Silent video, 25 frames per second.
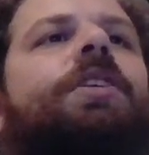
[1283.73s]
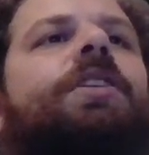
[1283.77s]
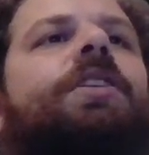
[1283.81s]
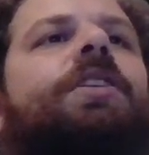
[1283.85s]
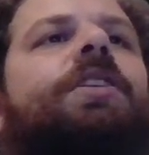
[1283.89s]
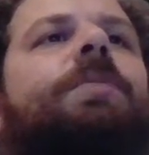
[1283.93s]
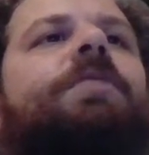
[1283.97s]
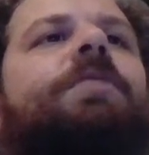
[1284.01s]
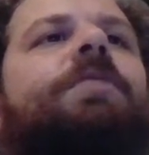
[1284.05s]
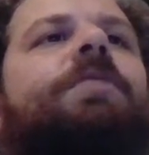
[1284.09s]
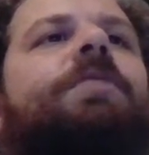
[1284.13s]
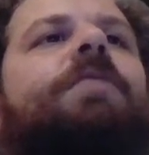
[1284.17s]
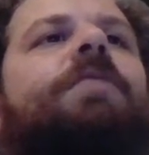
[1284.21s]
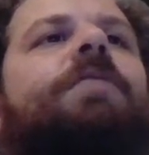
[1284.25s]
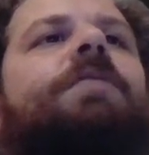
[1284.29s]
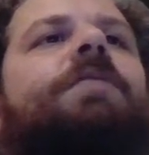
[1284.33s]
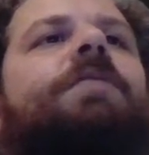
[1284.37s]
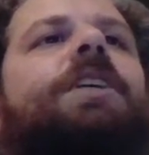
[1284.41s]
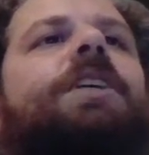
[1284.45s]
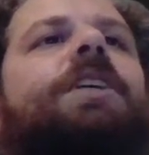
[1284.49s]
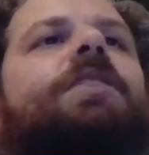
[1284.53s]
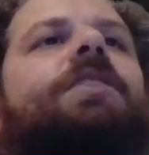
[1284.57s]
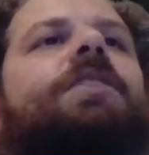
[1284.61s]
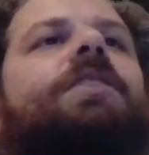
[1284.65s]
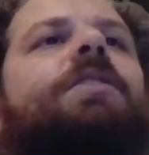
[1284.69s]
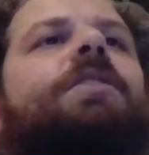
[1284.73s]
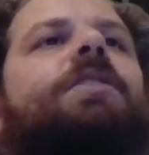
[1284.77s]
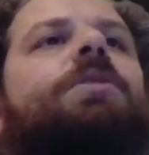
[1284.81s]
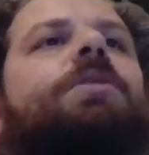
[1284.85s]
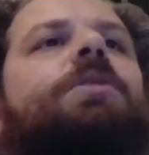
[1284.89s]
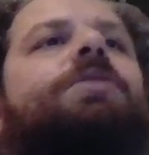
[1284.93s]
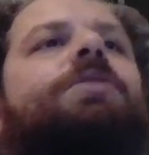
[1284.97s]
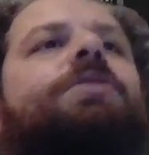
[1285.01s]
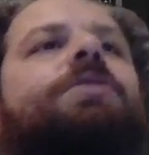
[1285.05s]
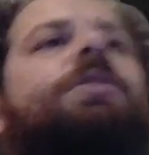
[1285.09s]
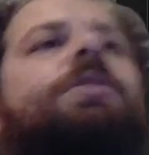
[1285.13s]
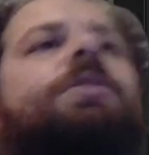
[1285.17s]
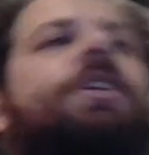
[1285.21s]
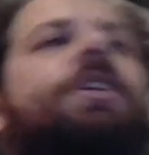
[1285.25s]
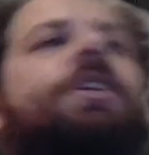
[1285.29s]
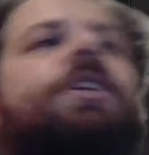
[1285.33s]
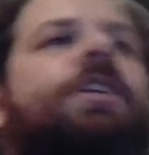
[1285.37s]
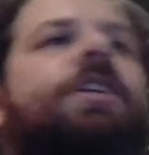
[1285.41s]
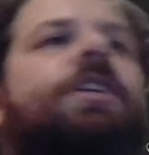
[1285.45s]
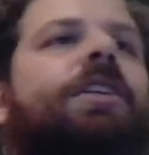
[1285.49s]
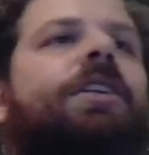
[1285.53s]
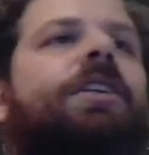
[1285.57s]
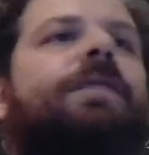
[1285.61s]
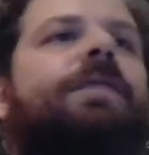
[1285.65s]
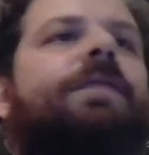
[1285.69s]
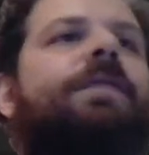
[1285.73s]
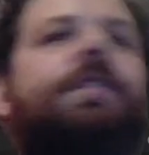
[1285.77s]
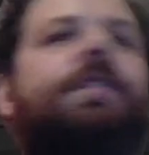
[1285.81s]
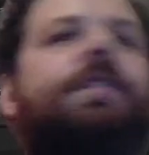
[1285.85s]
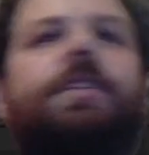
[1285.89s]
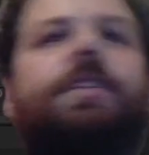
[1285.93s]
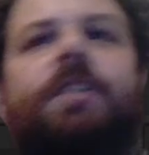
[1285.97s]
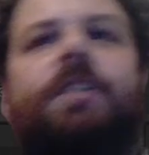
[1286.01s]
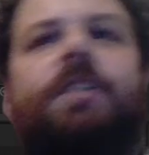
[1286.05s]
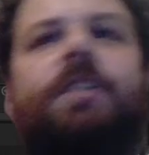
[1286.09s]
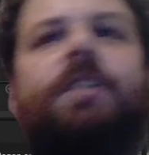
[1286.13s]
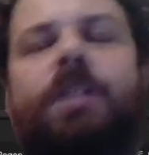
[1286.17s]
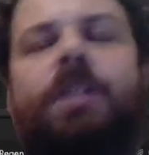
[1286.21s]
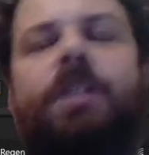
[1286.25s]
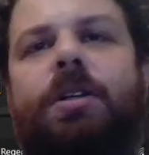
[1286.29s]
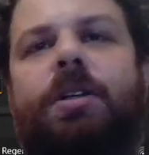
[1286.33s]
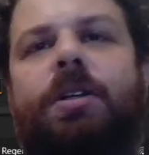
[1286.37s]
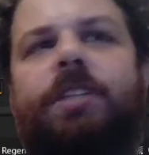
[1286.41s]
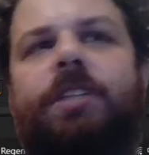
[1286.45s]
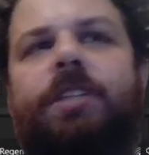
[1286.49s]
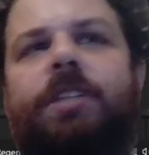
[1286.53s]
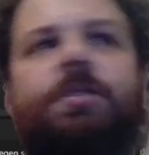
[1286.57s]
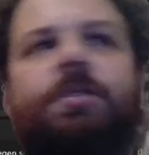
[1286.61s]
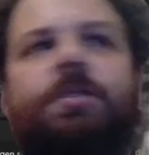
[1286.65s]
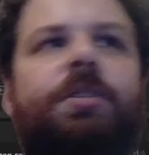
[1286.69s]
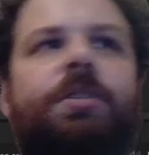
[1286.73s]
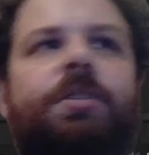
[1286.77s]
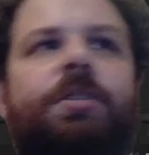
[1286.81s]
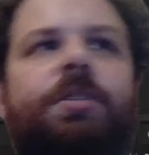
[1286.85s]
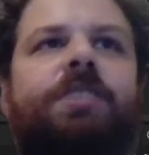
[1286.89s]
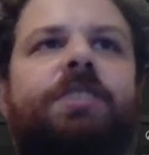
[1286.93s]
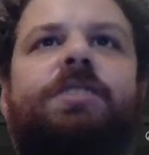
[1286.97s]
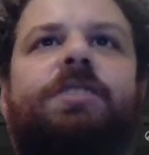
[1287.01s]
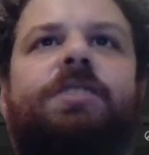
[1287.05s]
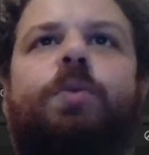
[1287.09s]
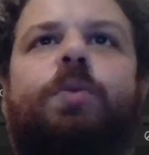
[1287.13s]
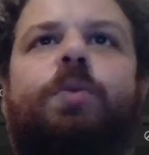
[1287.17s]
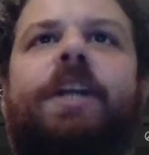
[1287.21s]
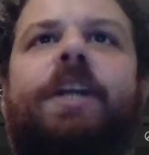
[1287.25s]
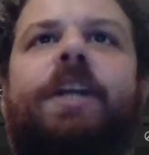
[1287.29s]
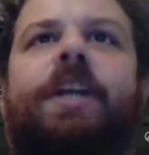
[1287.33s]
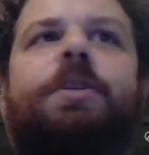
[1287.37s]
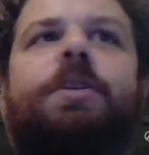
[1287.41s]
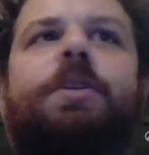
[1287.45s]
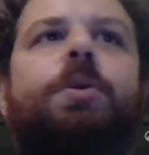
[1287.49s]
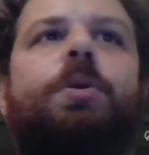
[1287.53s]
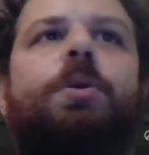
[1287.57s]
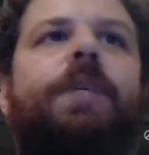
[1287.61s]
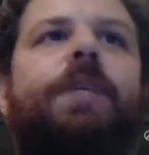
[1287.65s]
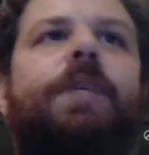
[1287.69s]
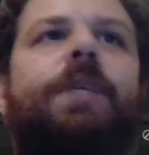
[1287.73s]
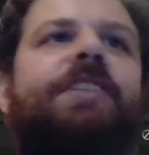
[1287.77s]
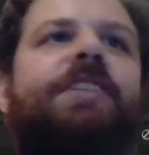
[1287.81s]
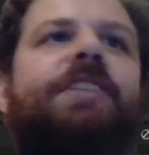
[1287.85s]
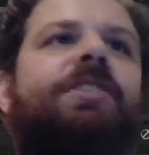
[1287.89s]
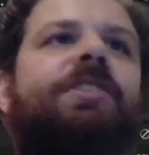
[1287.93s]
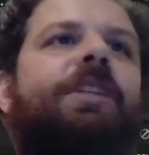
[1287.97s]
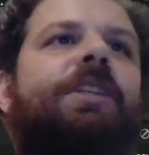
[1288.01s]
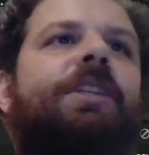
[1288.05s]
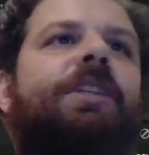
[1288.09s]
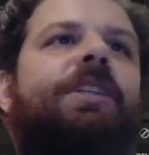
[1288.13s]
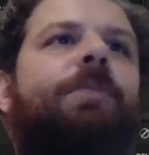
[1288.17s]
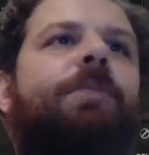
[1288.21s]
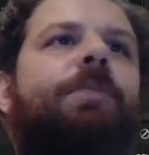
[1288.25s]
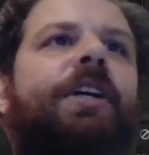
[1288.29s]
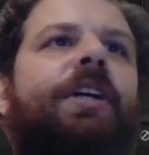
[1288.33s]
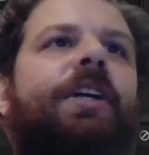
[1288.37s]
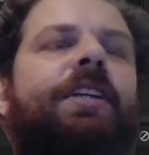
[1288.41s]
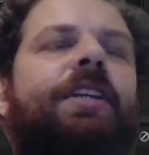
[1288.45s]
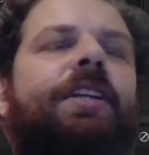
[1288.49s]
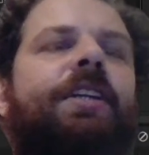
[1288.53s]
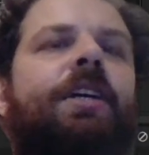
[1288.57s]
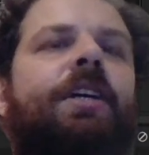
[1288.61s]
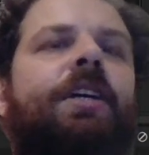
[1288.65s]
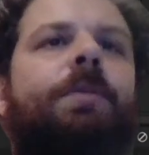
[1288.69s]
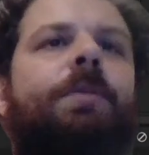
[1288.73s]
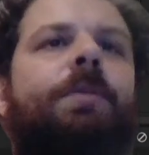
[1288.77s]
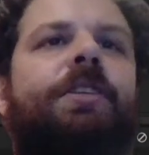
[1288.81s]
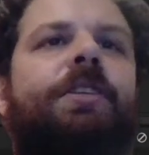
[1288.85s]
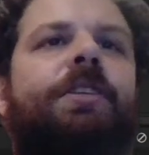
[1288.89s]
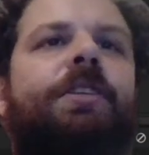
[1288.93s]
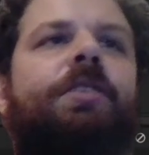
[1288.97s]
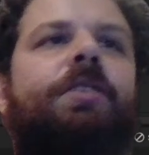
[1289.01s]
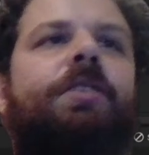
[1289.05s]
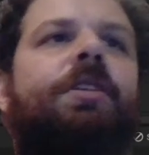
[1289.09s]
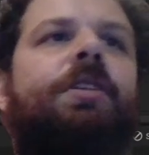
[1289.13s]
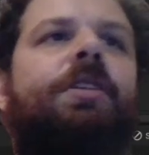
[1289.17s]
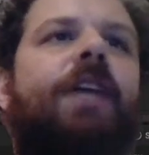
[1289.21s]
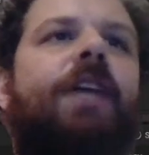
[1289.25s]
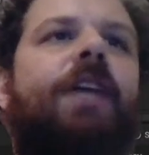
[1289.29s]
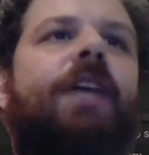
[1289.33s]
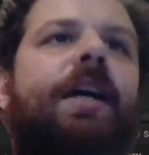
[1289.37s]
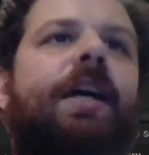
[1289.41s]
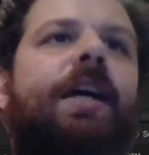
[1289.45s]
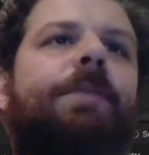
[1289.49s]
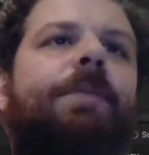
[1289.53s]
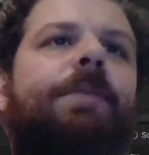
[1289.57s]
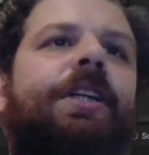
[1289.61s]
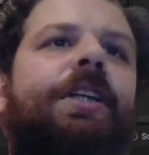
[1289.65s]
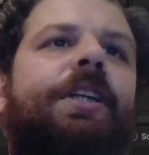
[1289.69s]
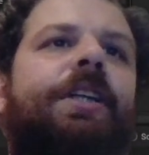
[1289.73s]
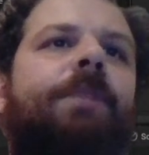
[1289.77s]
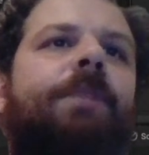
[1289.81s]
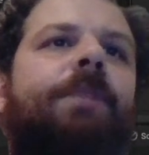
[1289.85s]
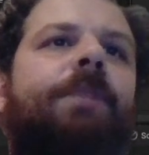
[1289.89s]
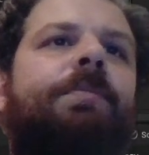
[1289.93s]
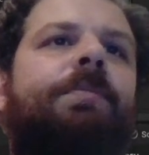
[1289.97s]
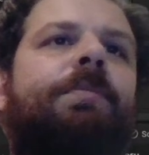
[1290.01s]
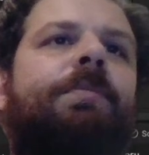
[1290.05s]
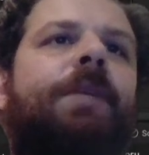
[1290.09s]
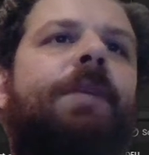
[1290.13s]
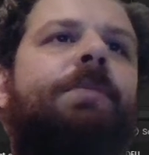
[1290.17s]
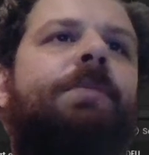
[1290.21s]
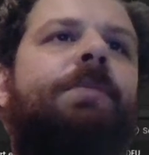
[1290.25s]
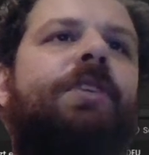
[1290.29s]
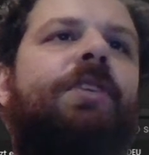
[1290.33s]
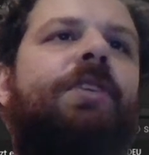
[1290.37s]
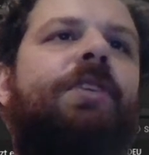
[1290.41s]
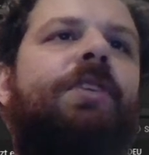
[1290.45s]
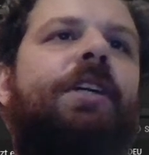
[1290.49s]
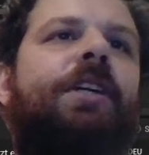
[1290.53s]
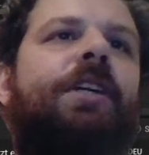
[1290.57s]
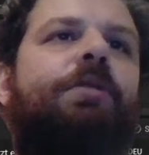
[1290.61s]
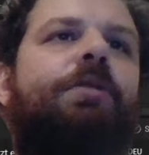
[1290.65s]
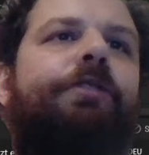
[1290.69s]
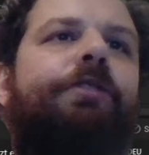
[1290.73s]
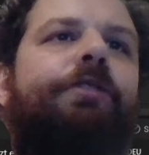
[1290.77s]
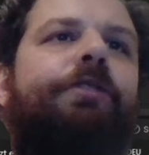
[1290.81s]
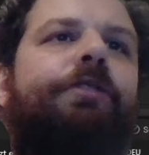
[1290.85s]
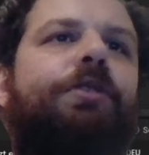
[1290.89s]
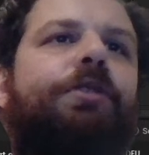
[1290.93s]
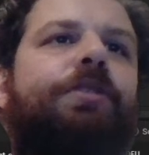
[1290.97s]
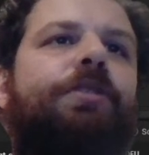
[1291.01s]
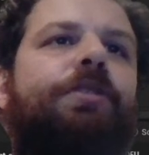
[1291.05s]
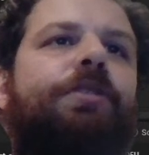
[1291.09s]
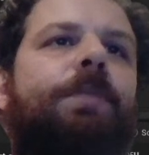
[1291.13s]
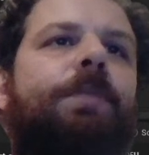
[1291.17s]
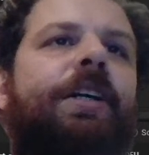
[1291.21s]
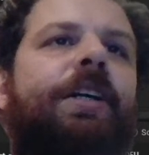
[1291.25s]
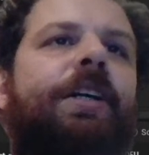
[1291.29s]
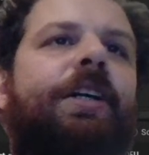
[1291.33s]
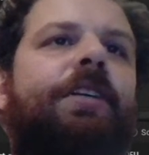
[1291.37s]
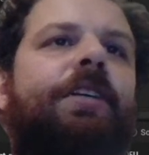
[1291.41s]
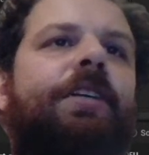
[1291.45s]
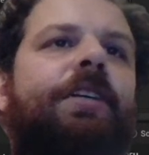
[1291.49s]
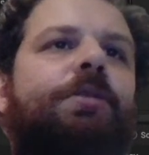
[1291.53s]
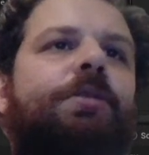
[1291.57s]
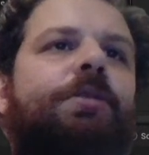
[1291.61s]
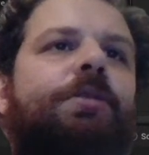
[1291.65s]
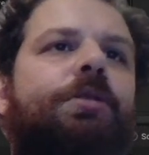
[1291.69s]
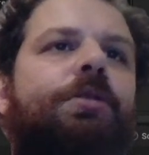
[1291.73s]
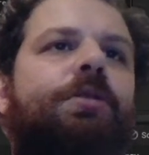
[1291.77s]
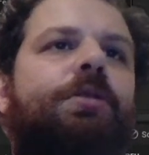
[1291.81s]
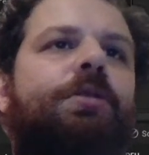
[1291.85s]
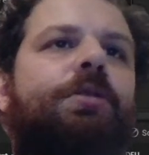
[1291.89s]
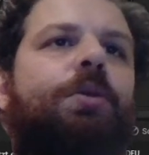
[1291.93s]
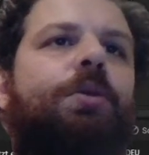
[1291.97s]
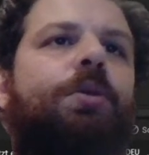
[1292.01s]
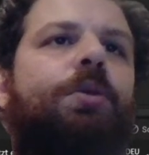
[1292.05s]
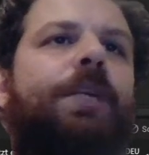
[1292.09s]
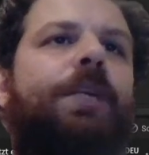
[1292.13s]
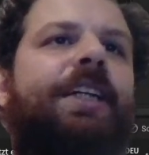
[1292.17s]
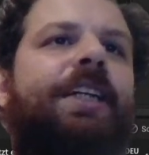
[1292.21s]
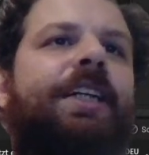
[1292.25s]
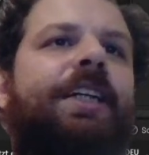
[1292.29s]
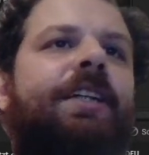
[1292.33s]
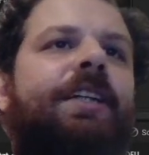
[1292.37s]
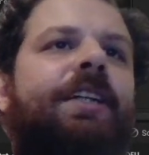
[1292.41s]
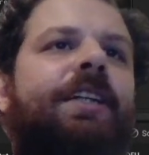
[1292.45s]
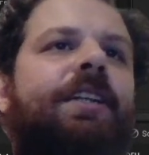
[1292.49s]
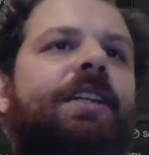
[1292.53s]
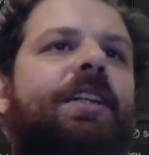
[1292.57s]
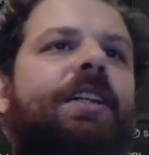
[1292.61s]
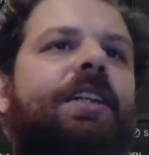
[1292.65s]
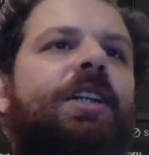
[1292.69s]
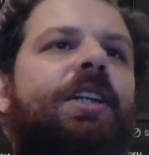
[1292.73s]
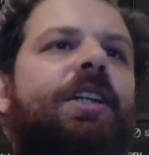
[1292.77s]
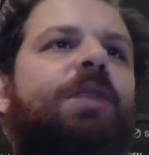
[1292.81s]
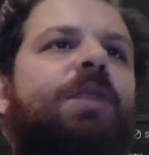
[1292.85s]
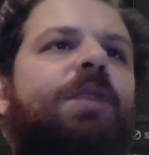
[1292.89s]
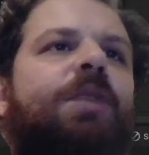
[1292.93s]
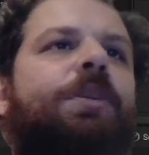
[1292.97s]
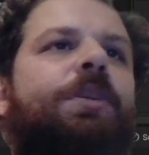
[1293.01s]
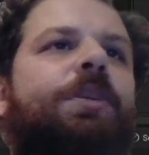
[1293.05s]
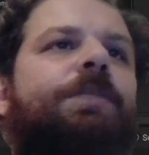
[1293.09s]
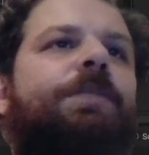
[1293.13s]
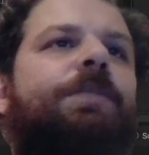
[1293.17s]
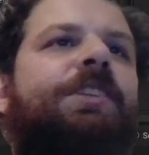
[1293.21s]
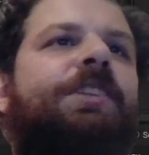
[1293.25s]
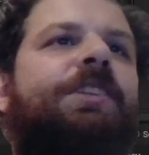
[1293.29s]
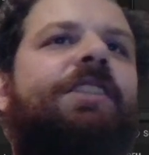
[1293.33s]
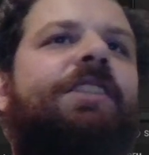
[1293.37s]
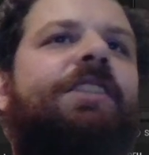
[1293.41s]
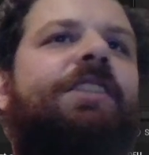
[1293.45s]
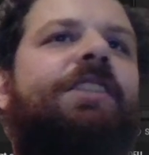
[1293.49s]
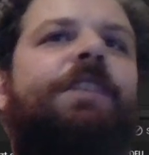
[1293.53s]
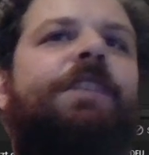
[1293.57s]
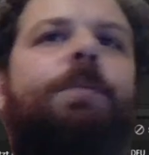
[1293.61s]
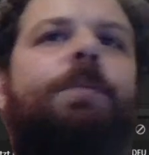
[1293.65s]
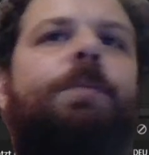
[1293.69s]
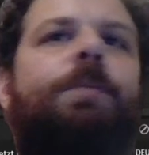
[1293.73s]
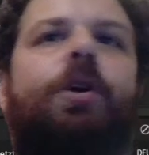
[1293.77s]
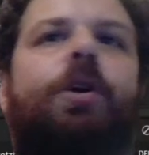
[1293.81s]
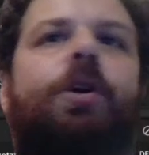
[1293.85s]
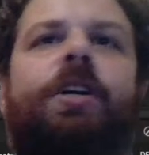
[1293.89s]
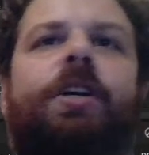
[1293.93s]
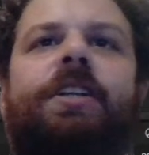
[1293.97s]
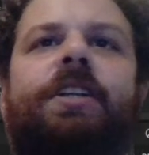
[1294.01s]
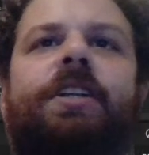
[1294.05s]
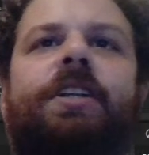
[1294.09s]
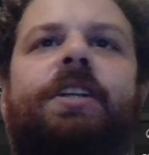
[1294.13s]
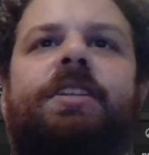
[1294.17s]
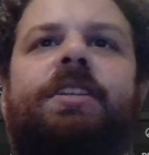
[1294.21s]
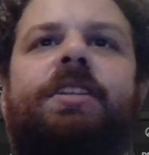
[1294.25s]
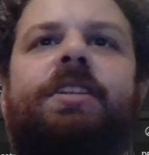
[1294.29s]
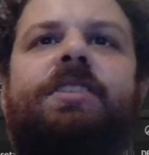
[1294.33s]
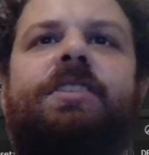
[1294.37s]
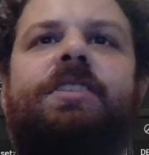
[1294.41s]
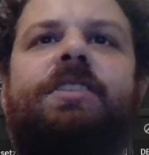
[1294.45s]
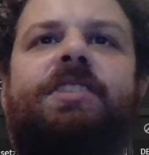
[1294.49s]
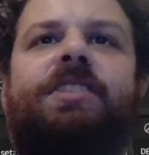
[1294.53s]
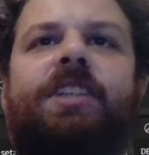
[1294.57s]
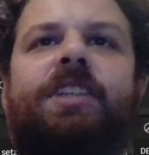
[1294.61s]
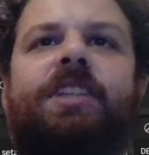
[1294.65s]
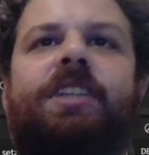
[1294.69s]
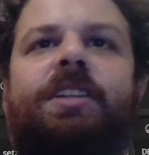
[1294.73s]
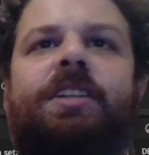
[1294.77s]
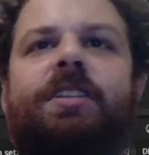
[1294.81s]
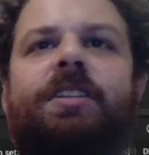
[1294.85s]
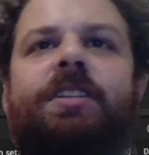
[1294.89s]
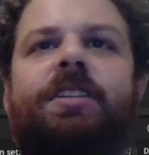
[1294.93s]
I mean, when we get close to here, okay, so this is way too extreme right now. But you know, like I mean, I'm trying to force the player to a specific point in the scene,